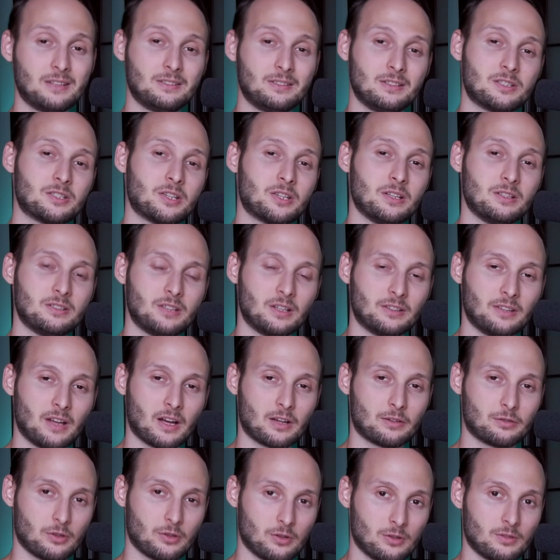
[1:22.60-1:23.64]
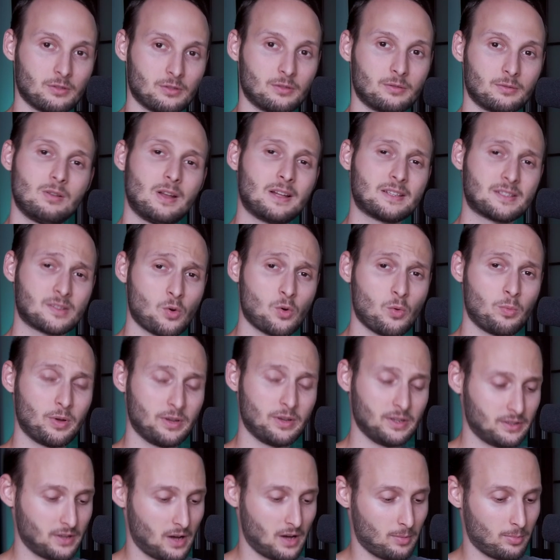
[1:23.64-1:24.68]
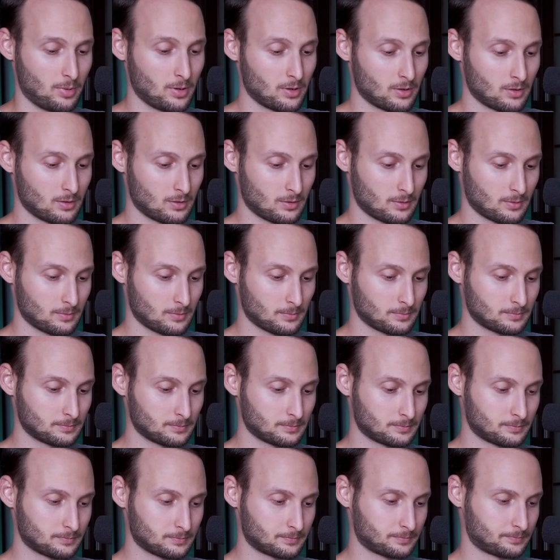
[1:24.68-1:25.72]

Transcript: and its hit detection. Let's open it up. When